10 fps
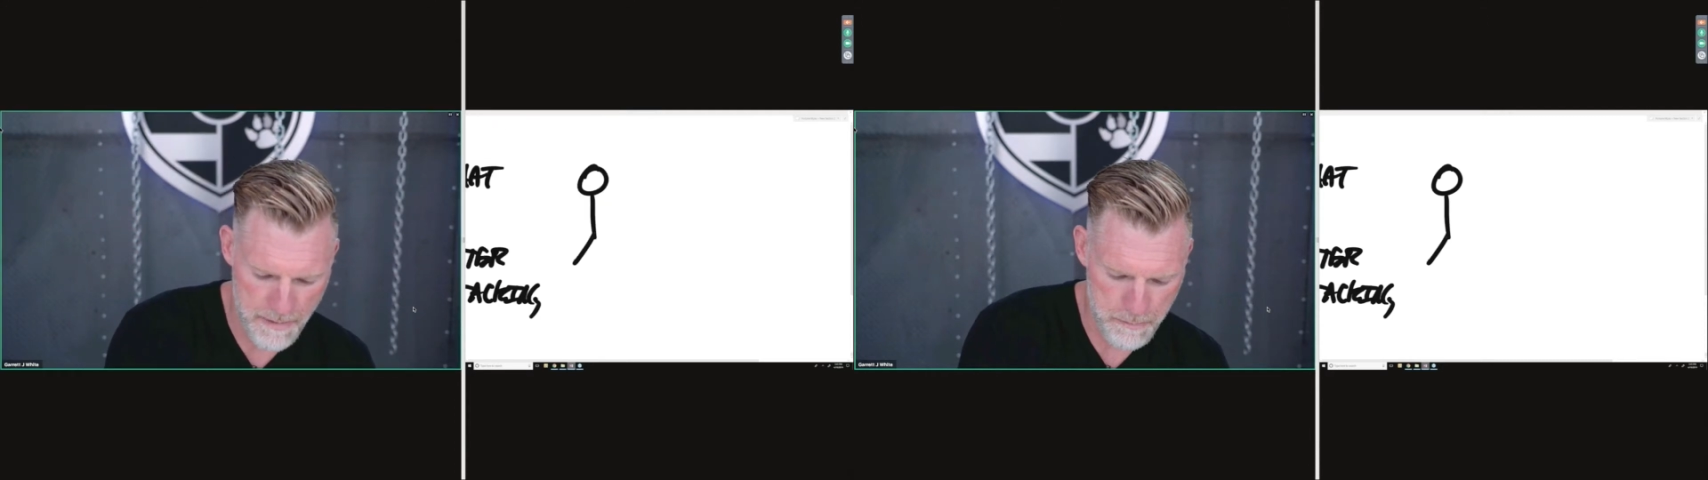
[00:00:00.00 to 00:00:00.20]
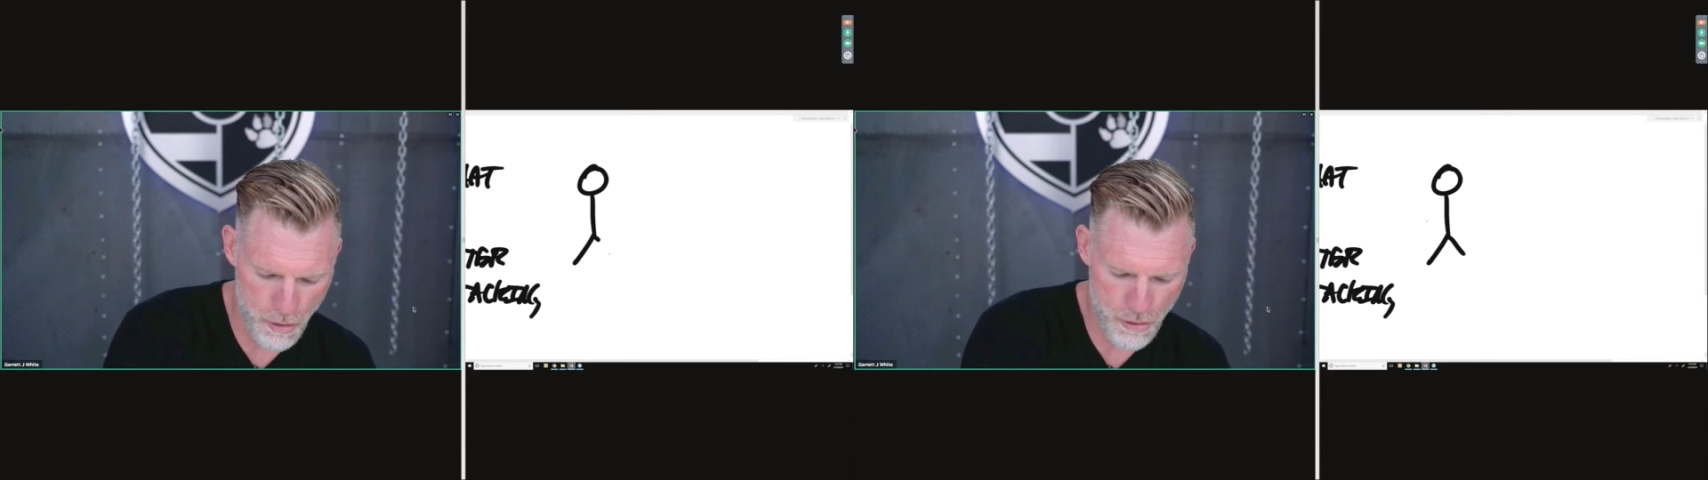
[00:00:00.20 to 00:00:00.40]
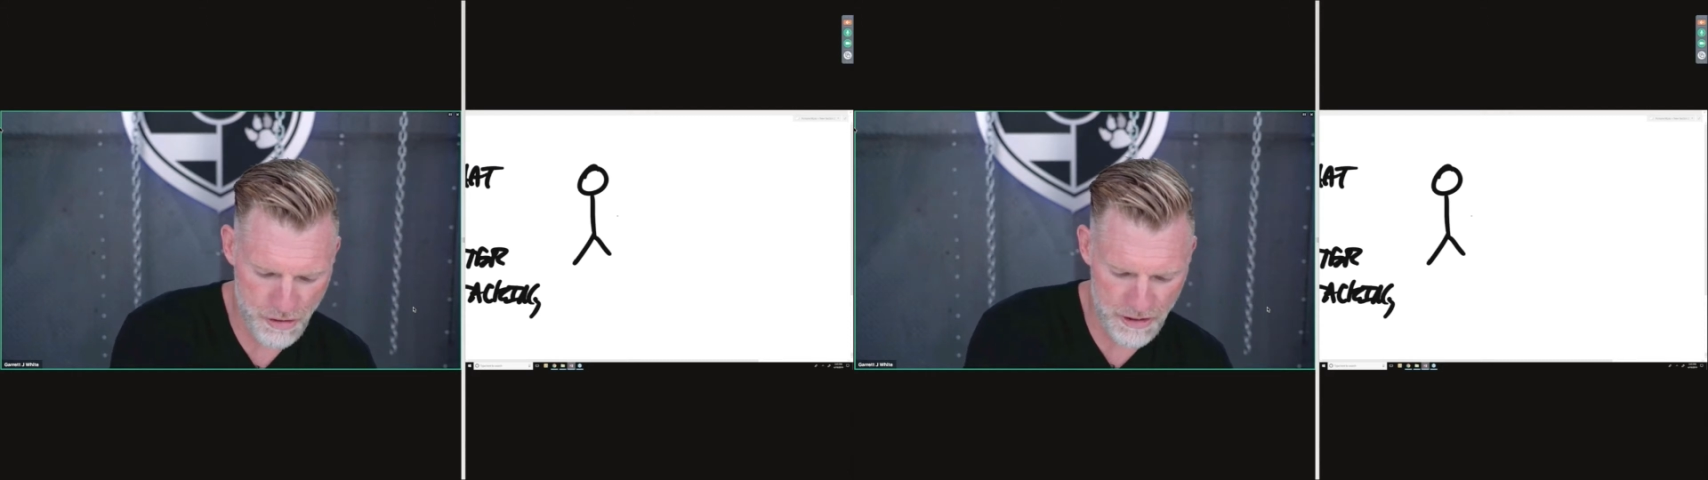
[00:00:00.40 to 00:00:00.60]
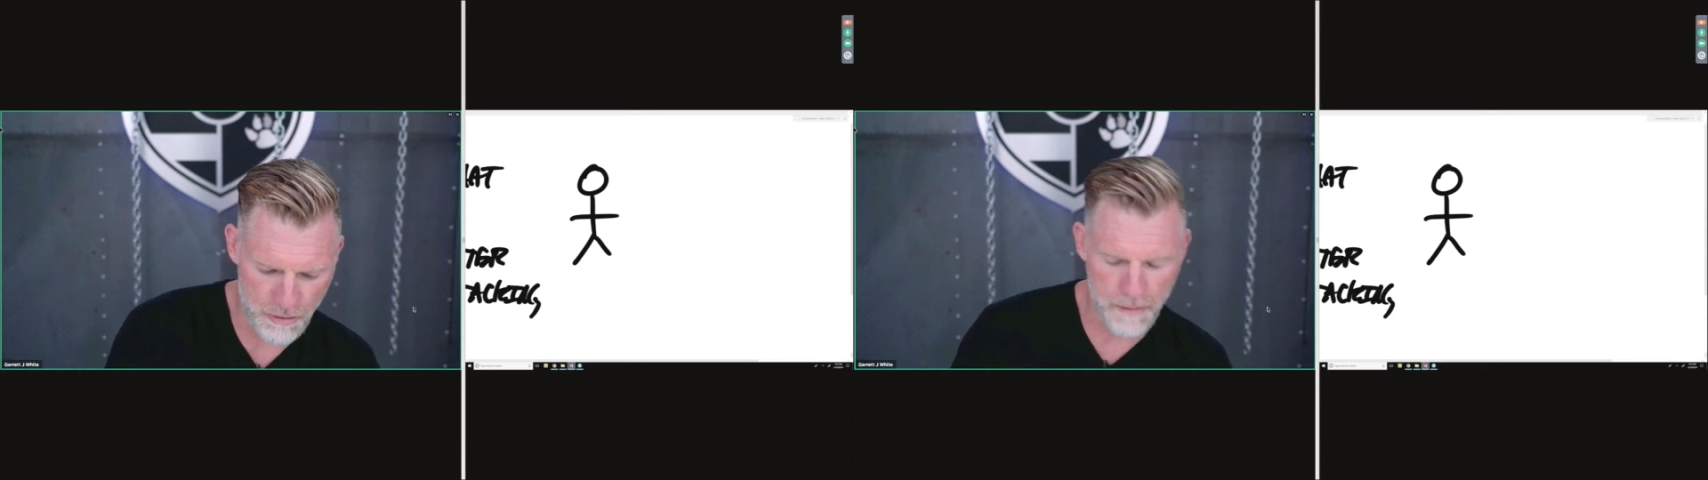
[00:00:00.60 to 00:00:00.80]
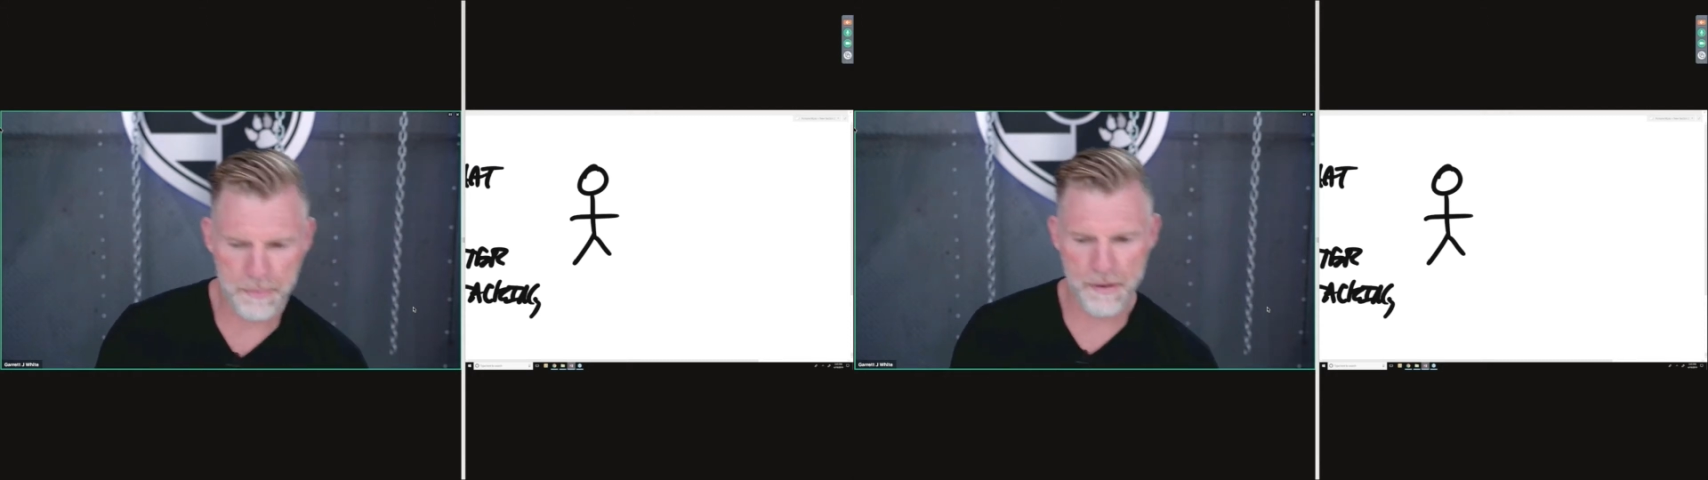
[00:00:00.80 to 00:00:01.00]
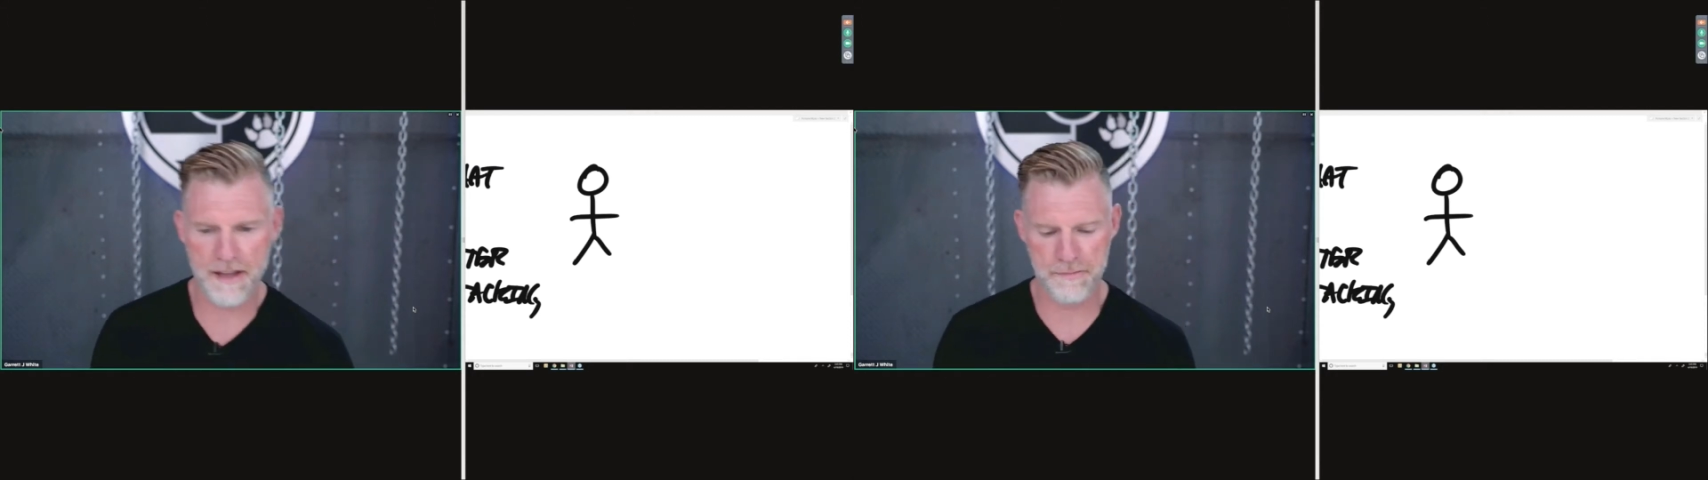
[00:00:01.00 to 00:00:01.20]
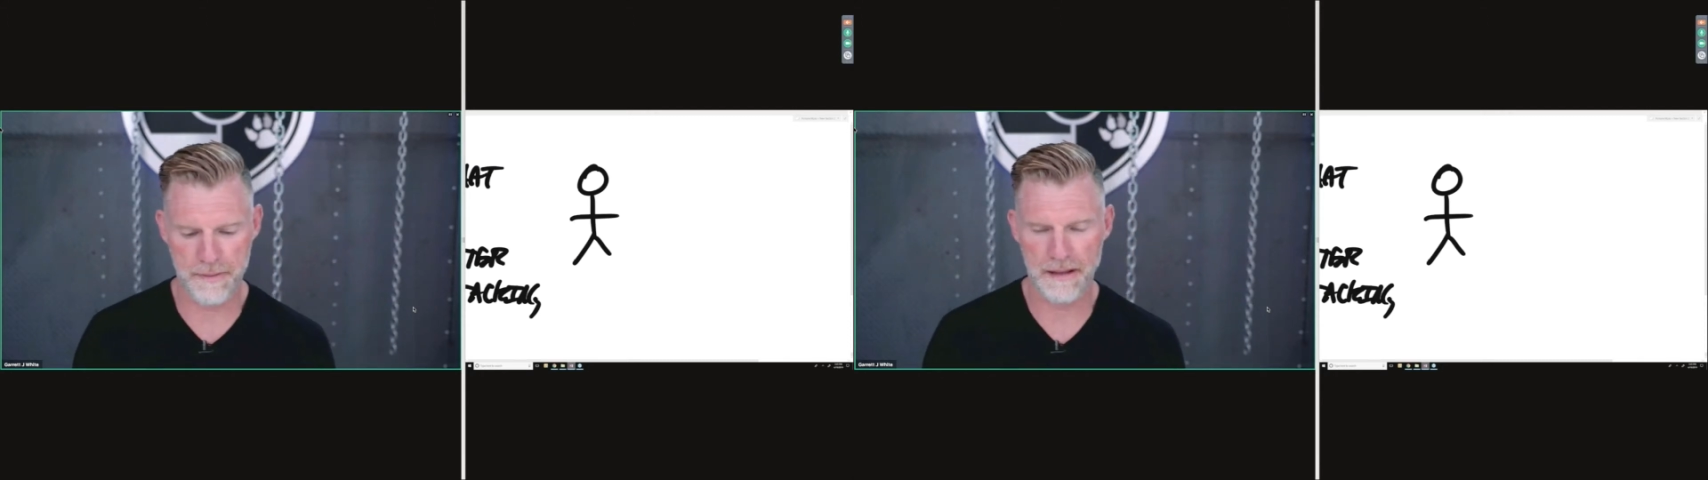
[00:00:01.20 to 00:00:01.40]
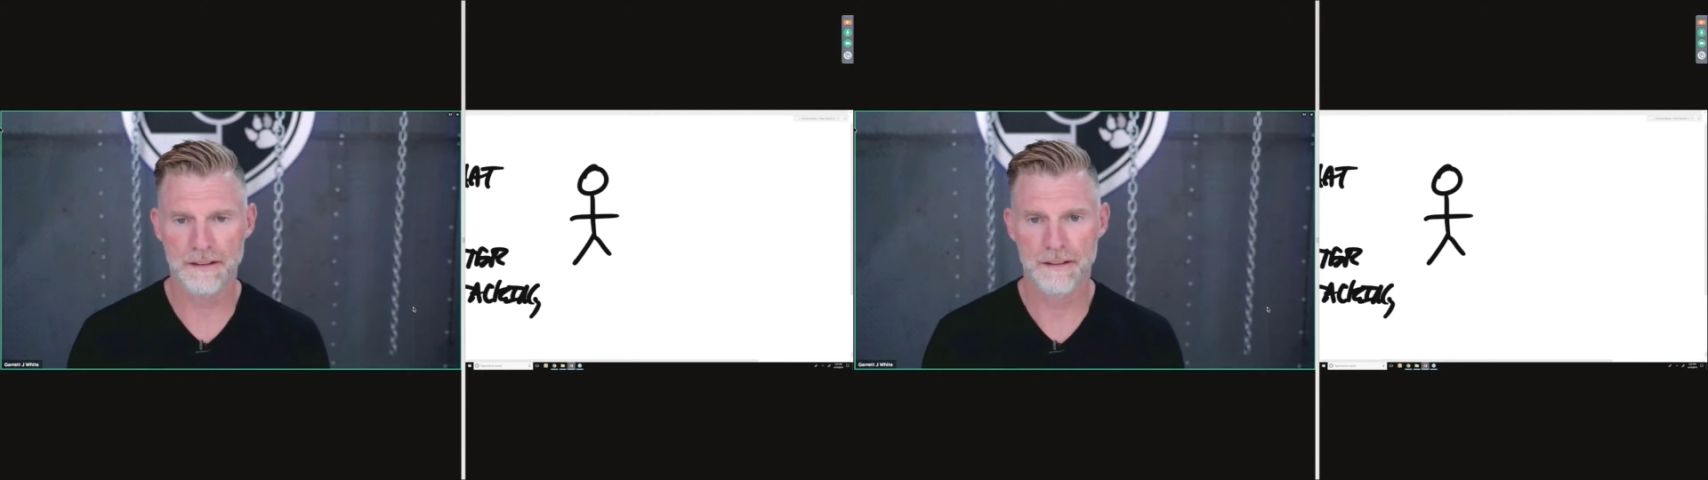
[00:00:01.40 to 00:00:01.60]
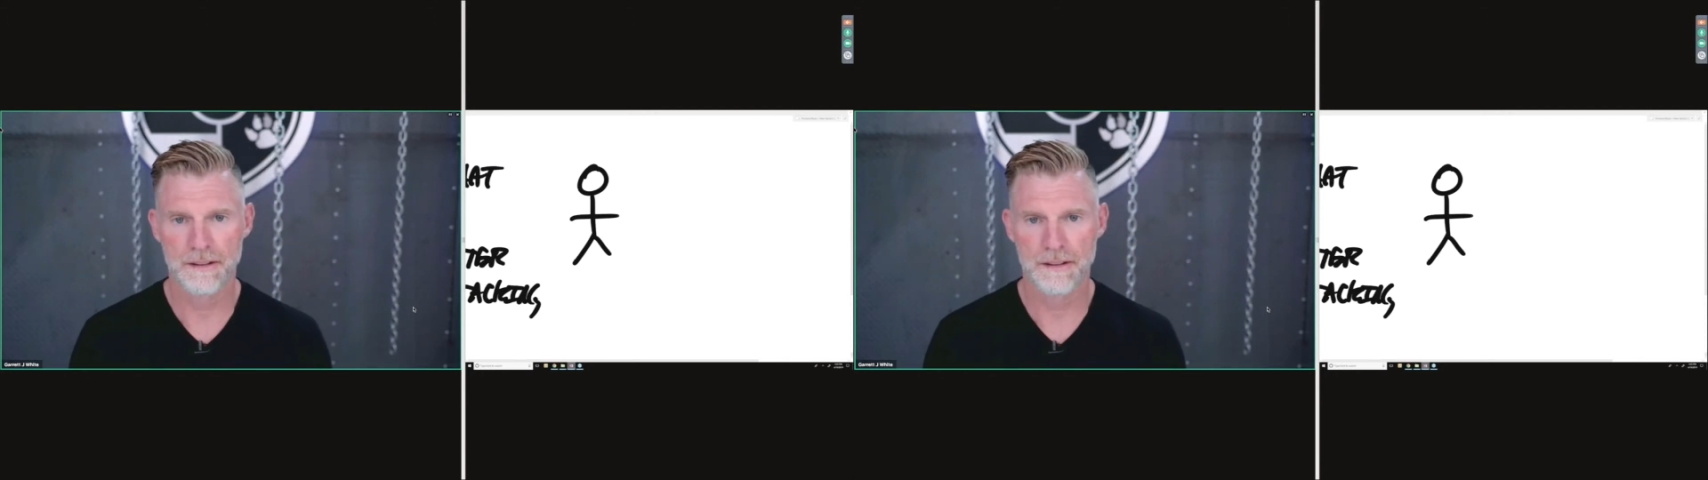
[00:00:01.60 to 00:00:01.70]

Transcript: person or a prospect,